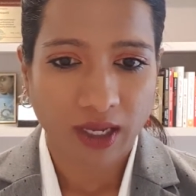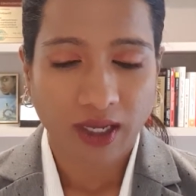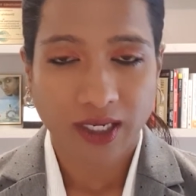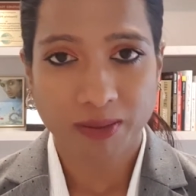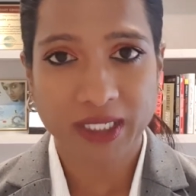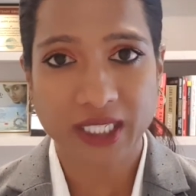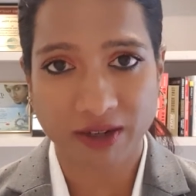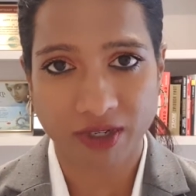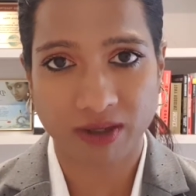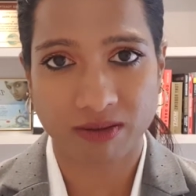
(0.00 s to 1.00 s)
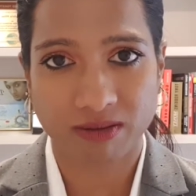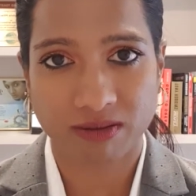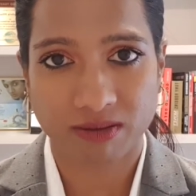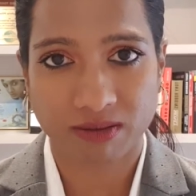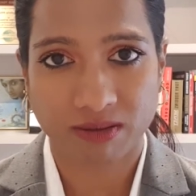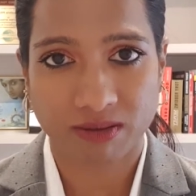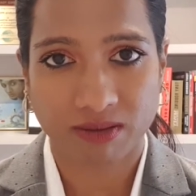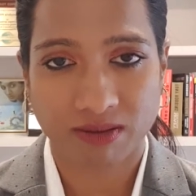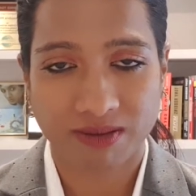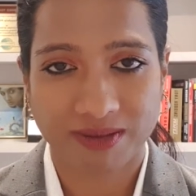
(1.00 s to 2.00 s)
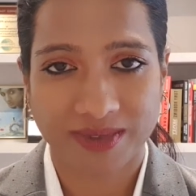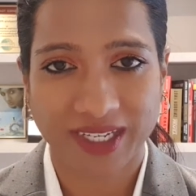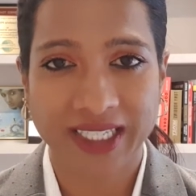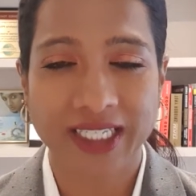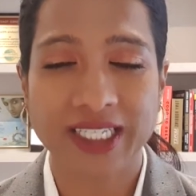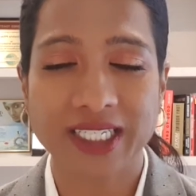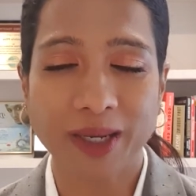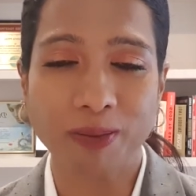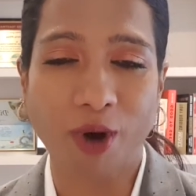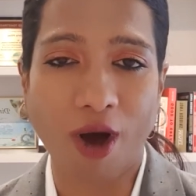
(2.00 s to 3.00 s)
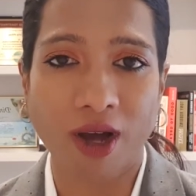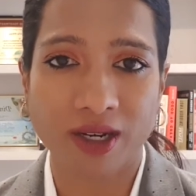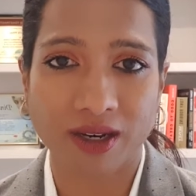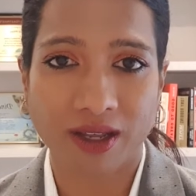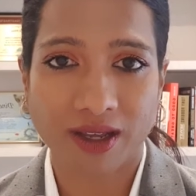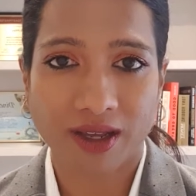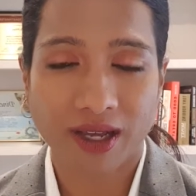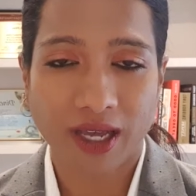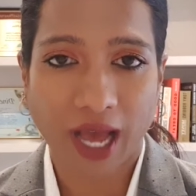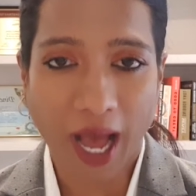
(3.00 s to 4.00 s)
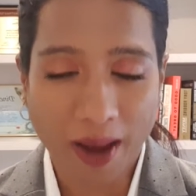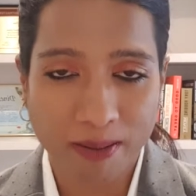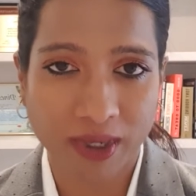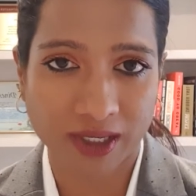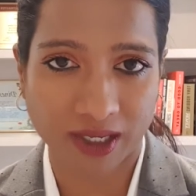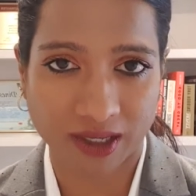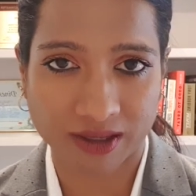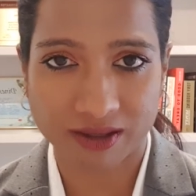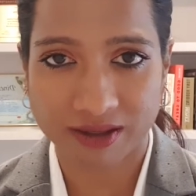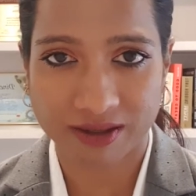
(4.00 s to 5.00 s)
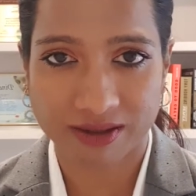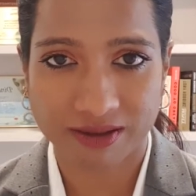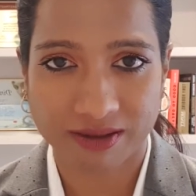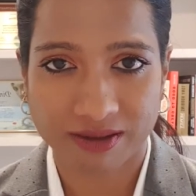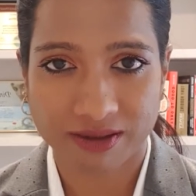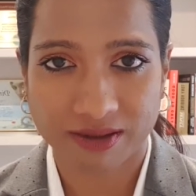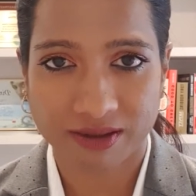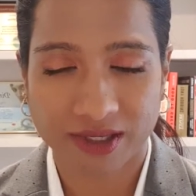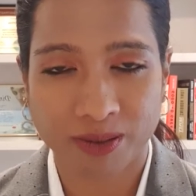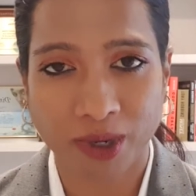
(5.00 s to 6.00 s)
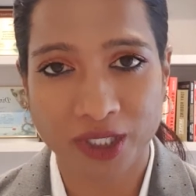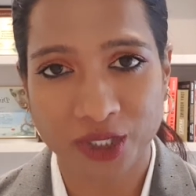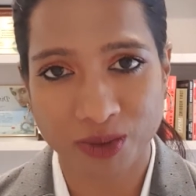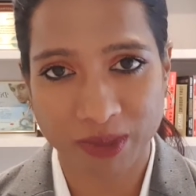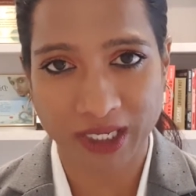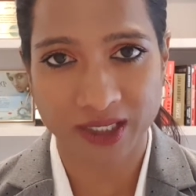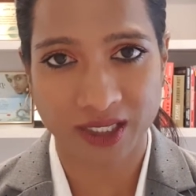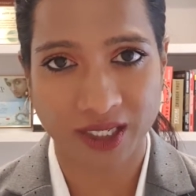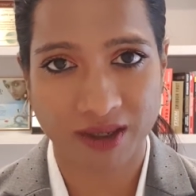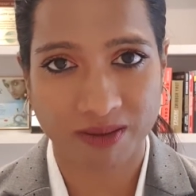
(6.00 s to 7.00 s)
Number 7 is a step on humbleness. It's about humility.